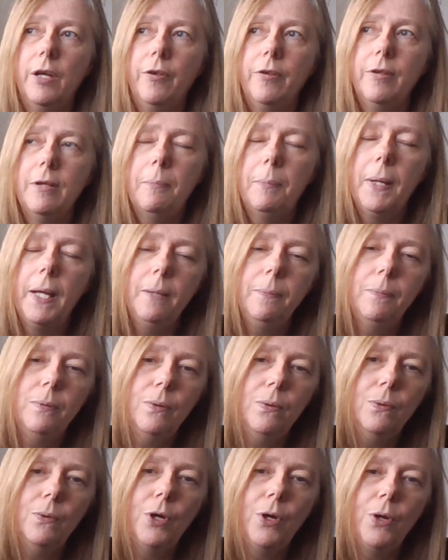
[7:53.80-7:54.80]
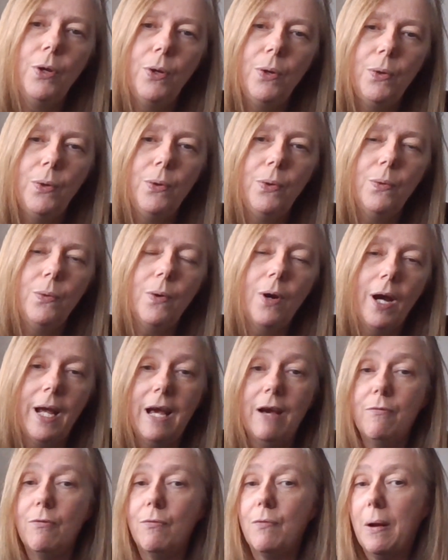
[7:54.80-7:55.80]
The people who I
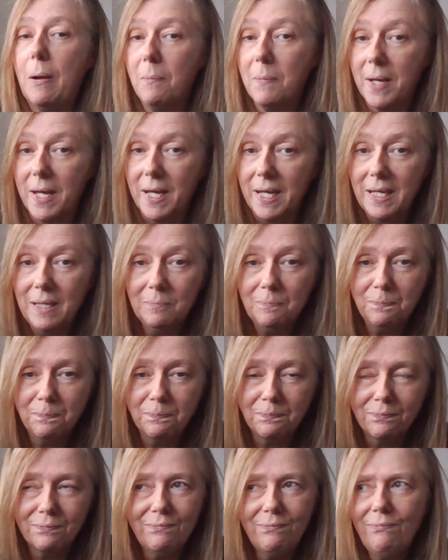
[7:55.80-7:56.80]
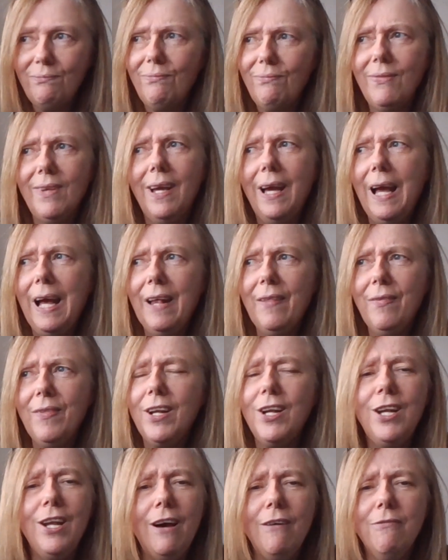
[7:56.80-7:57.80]
have around me and
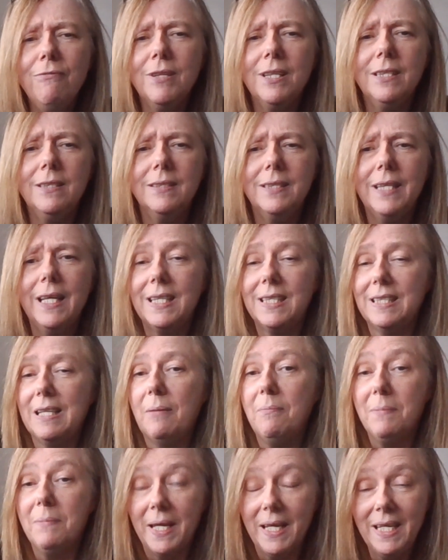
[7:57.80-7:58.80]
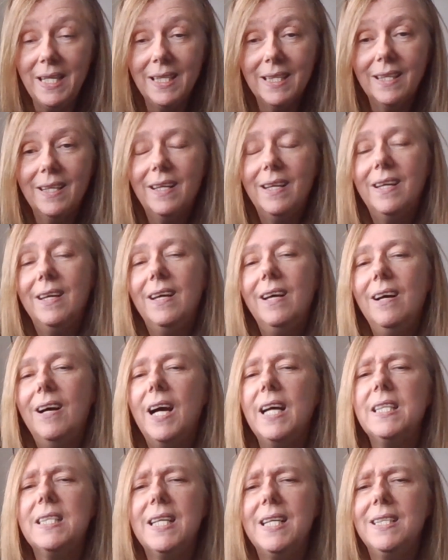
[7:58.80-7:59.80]
that love and accept me,
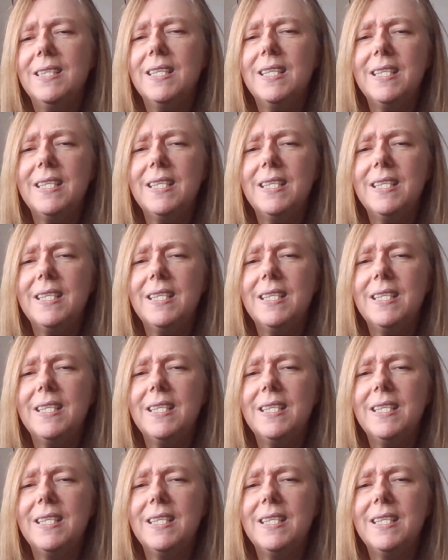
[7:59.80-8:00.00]
I tend to